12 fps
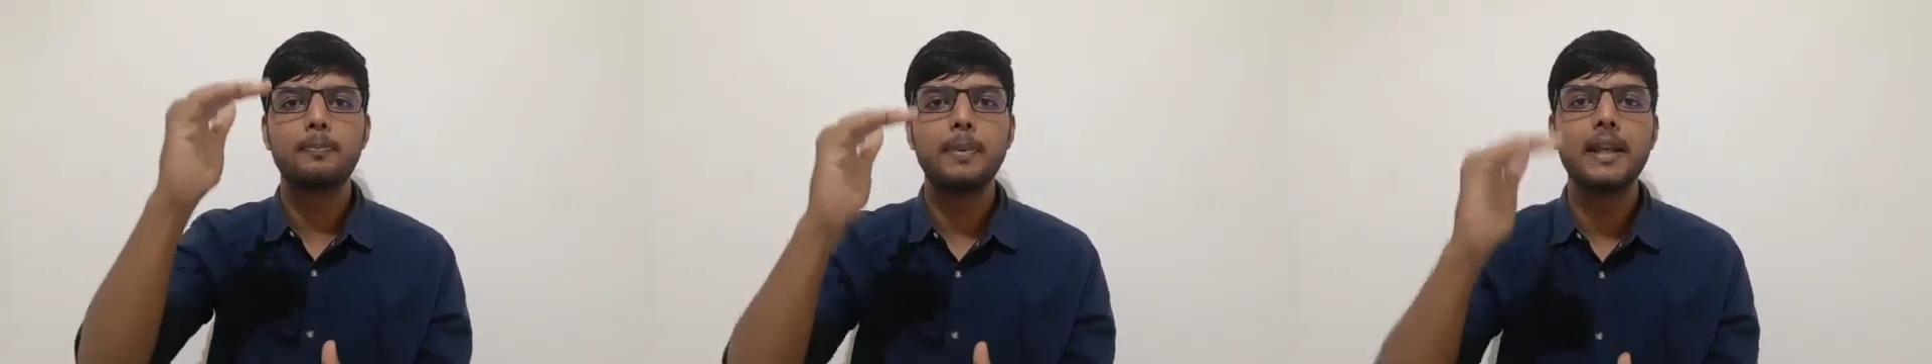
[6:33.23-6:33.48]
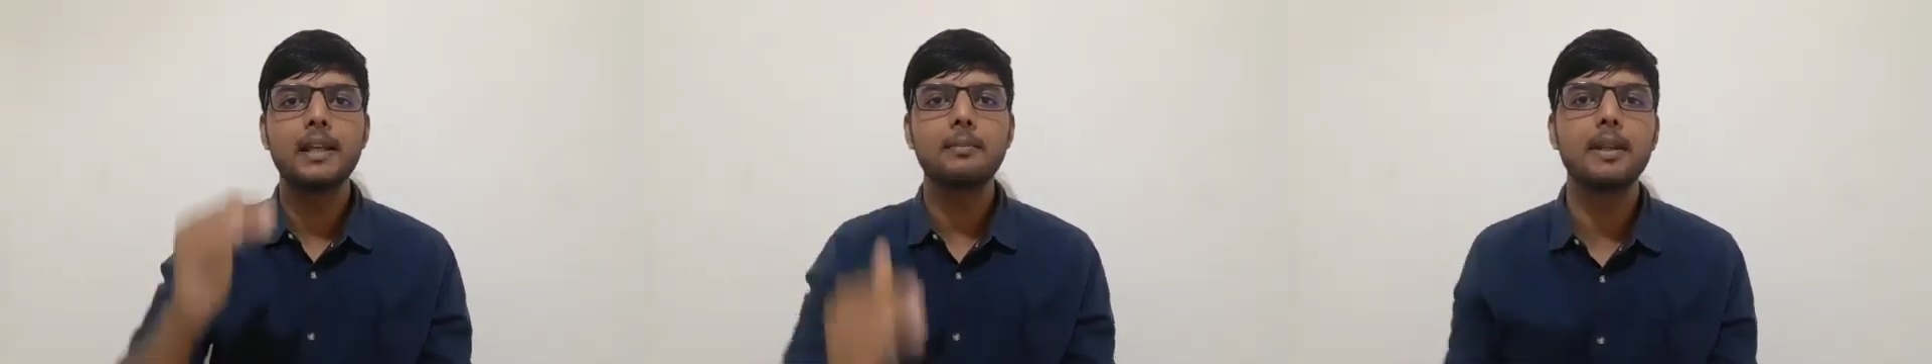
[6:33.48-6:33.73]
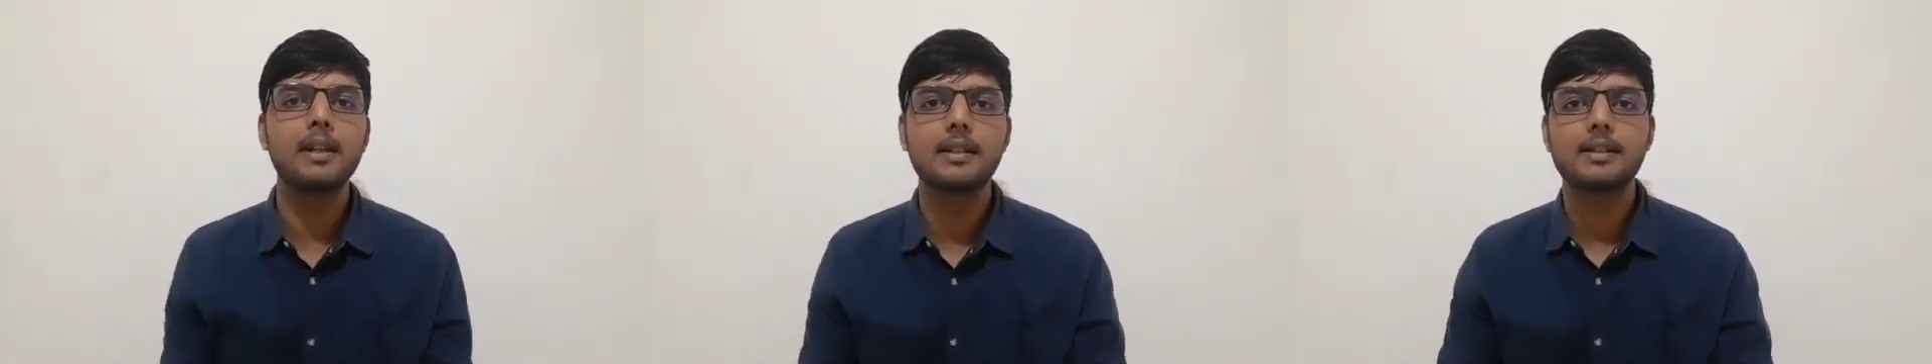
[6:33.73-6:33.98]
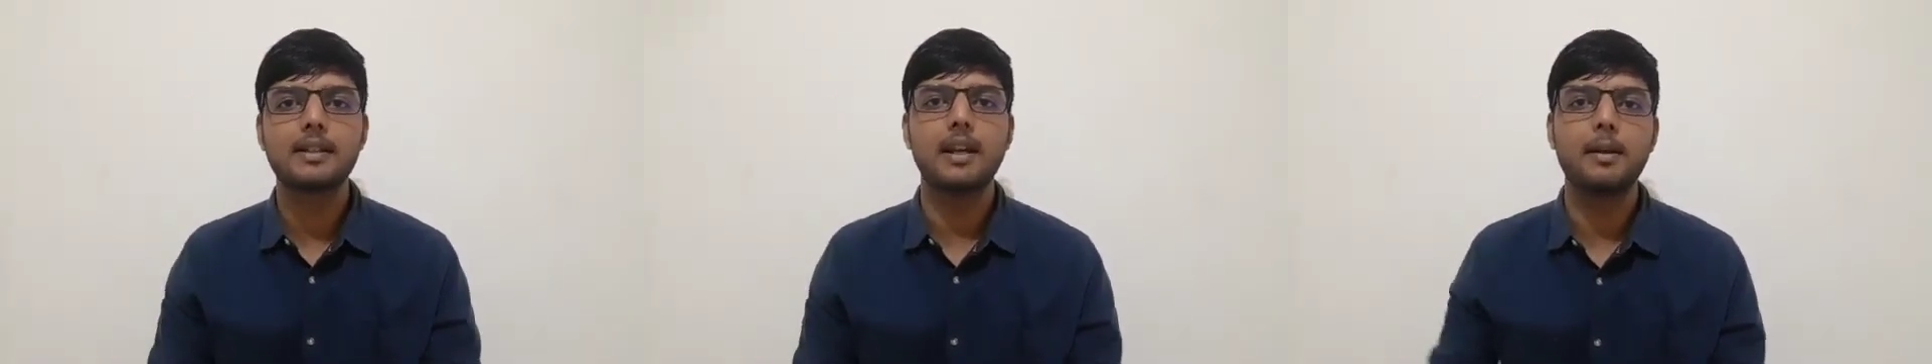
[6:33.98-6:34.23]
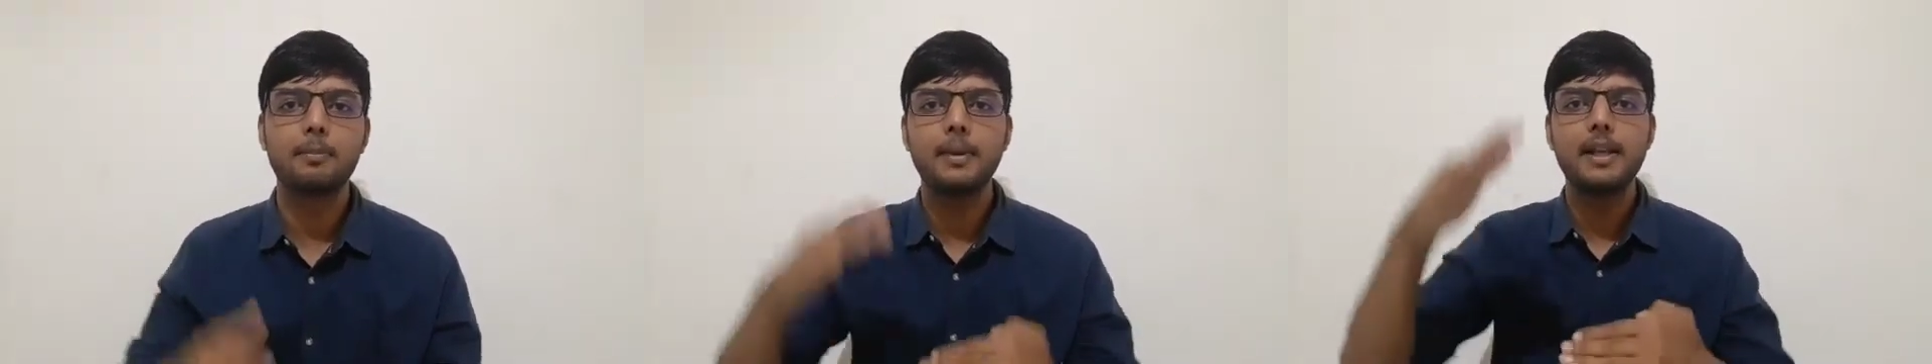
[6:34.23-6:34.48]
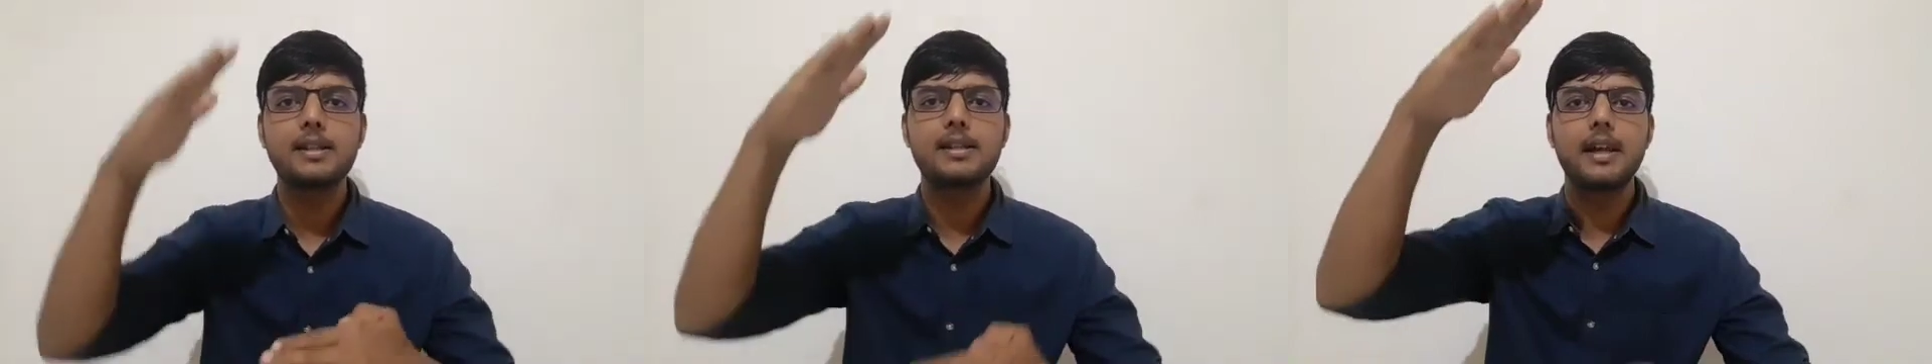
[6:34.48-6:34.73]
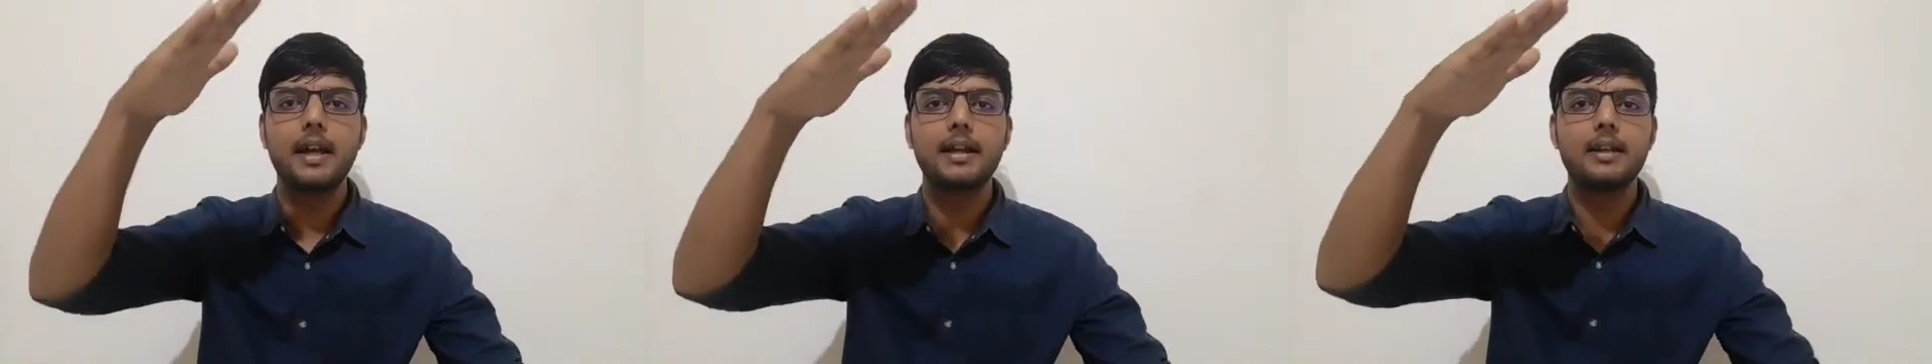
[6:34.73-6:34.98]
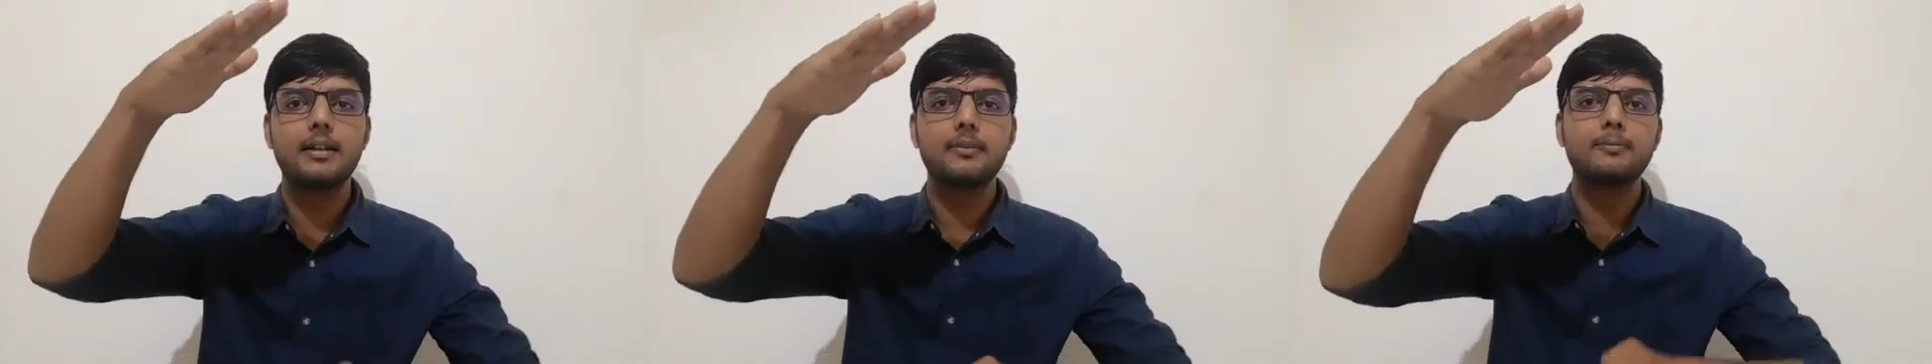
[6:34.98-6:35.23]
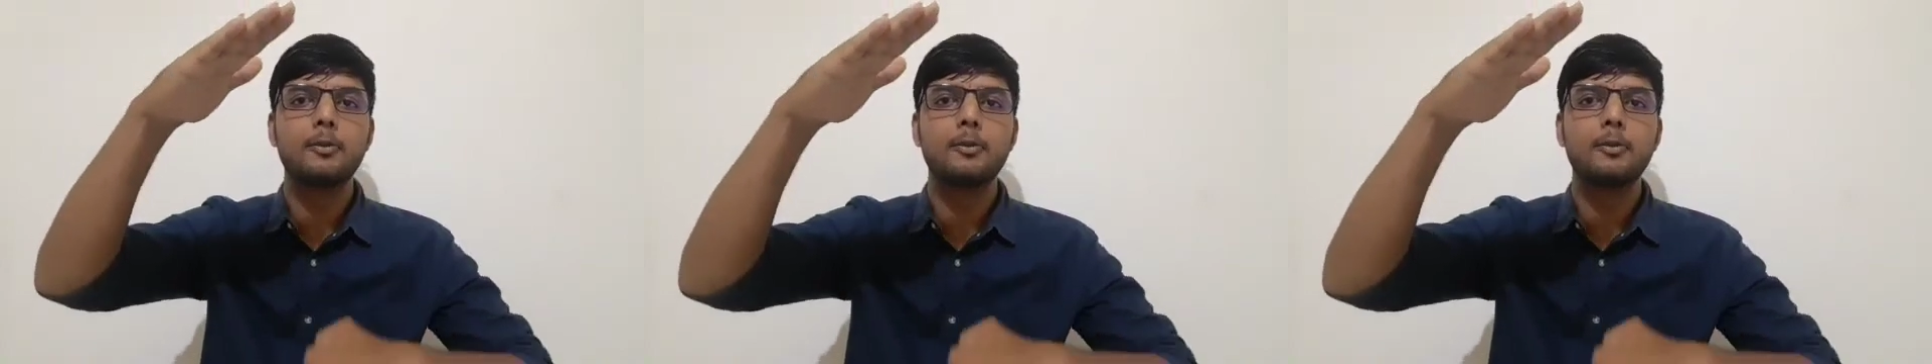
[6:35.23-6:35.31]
plane mirrors are placed at a